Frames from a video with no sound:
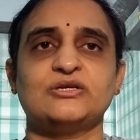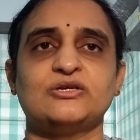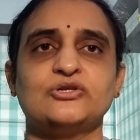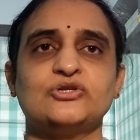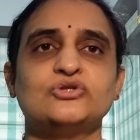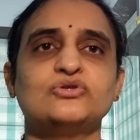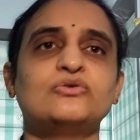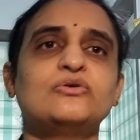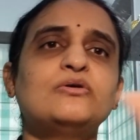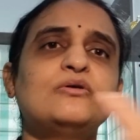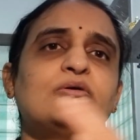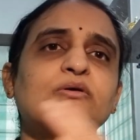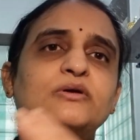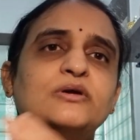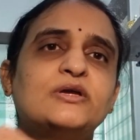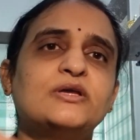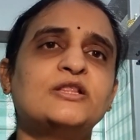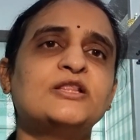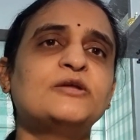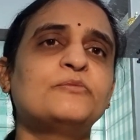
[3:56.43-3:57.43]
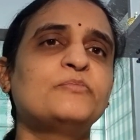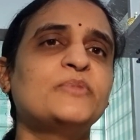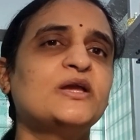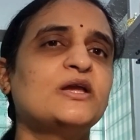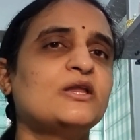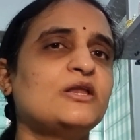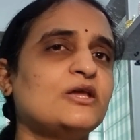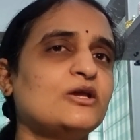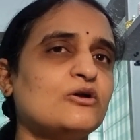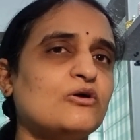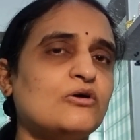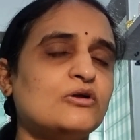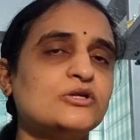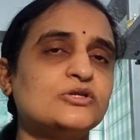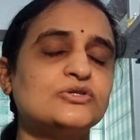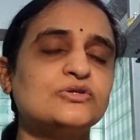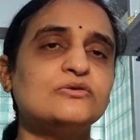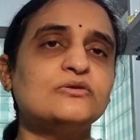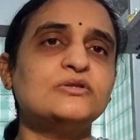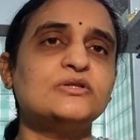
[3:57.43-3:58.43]
So in the beginning
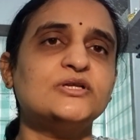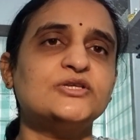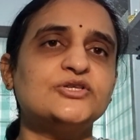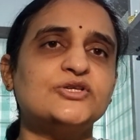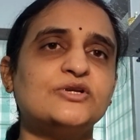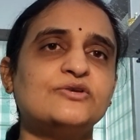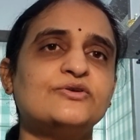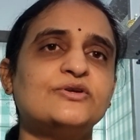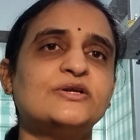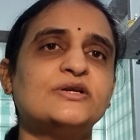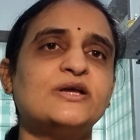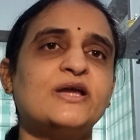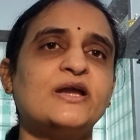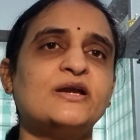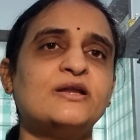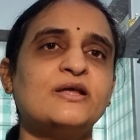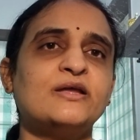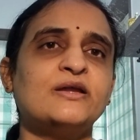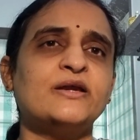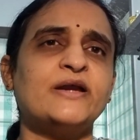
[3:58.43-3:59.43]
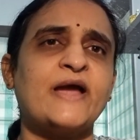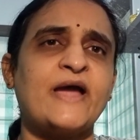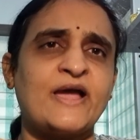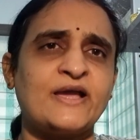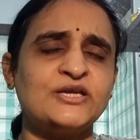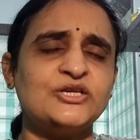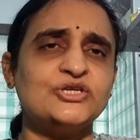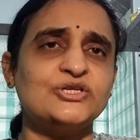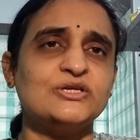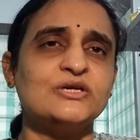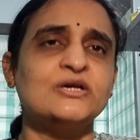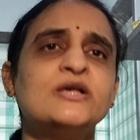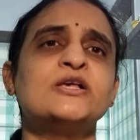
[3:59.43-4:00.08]
also the children get a rash,